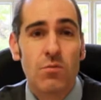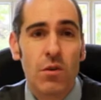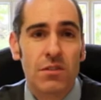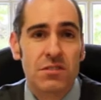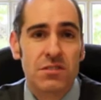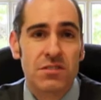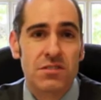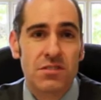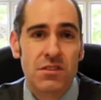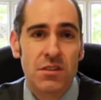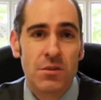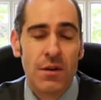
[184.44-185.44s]
you want
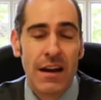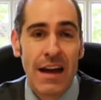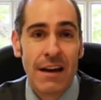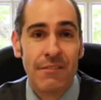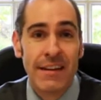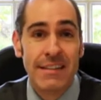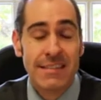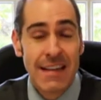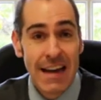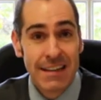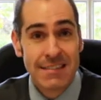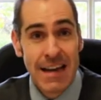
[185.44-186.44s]
to have any
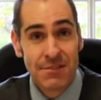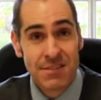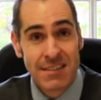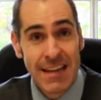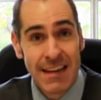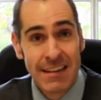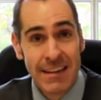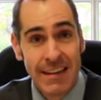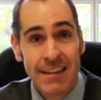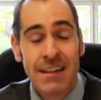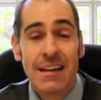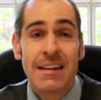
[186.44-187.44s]
tax
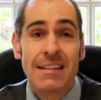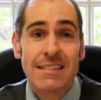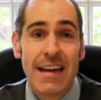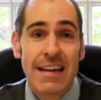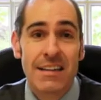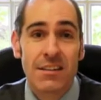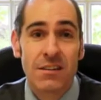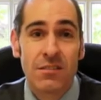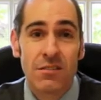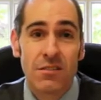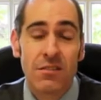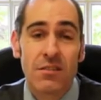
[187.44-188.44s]
outstanding
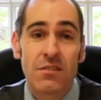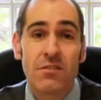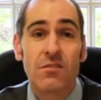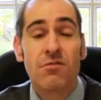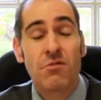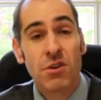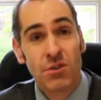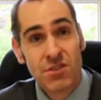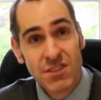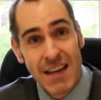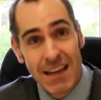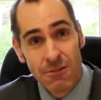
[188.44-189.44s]
taken through your
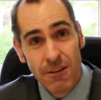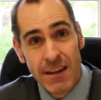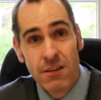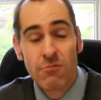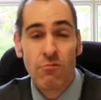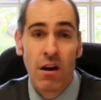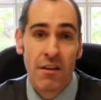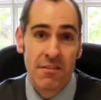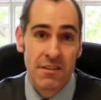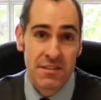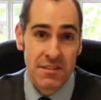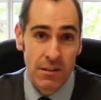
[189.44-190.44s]
salary rather
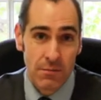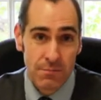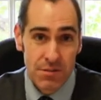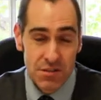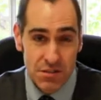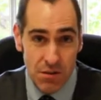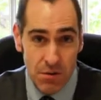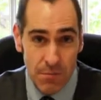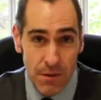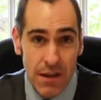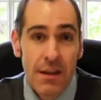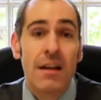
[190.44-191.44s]
than as a lump
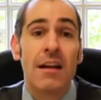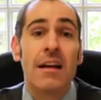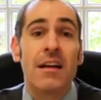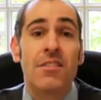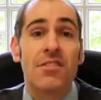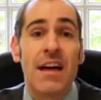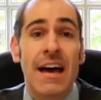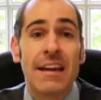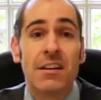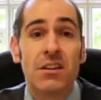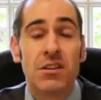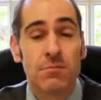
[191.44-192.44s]
sum,
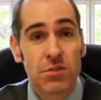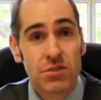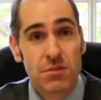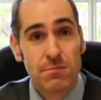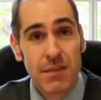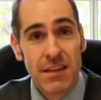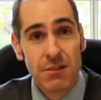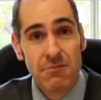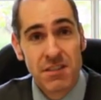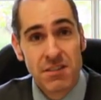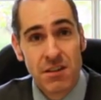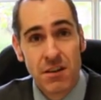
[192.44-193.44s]
then you must submit your
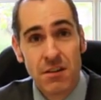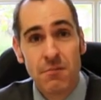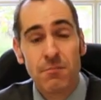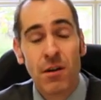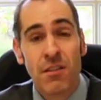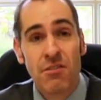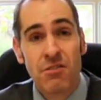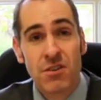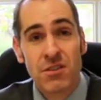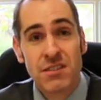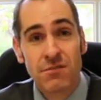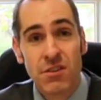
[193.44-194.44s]
return by the
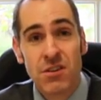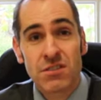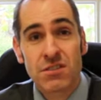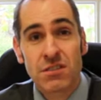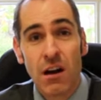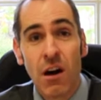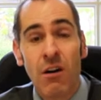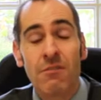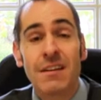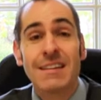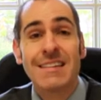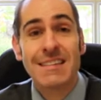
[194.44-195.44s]
31st
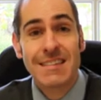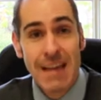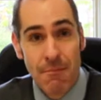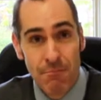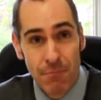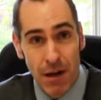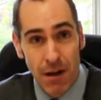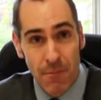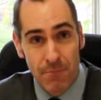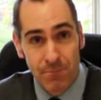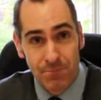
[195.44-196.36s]
of December,